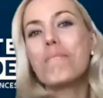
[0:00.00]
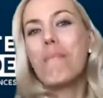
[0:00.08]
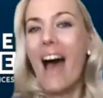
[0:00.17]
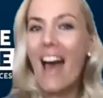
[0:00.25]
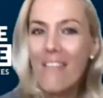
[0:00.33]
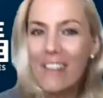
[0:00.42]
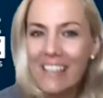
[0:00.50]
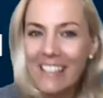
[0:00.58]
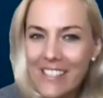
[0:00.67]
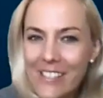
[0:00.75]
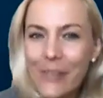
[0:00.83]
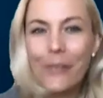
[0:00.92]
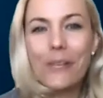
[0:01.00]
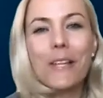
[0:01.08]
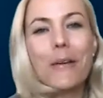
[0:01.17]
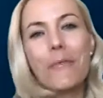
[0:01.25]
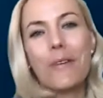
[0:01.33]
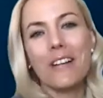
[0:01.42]
Paris, or
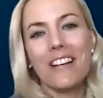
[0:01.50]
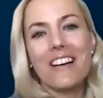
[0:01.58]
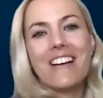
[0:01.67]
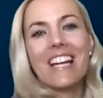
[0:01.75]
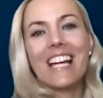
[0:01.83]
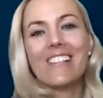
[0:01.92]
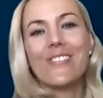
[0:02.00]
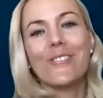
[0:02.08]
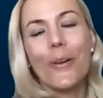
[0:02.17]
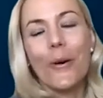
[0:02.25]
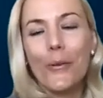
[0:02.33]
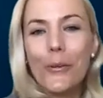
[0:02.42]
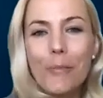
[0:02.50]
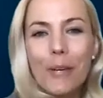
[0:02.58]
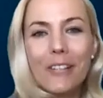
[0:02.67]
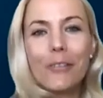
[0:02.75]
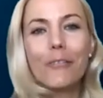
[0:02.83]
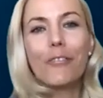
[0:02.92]
they want to get to know you
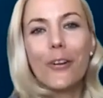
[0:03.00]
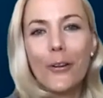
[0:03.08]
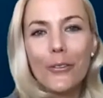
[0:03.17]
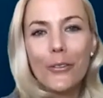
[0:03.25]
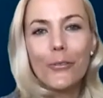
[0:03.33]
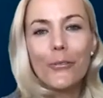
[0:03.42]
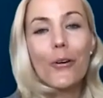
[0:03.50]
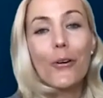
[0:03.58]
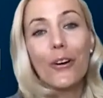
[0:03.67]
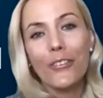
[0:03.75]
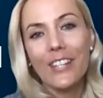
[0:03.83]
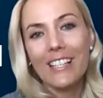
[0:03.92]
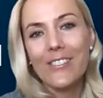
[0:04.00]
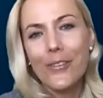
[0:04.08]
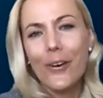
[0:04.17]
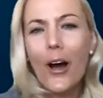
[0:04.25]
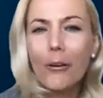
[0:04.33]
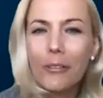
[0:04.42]
better, follow you, or contact
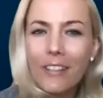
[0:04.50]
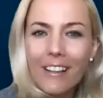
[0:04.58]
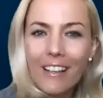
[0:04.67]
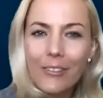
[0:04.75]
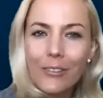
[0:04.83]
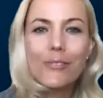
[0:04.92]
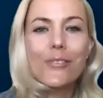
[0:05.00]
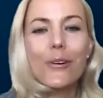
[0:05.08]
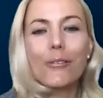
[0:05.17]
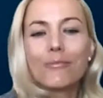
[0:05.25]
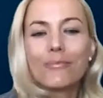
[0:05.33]
you, how they can do so?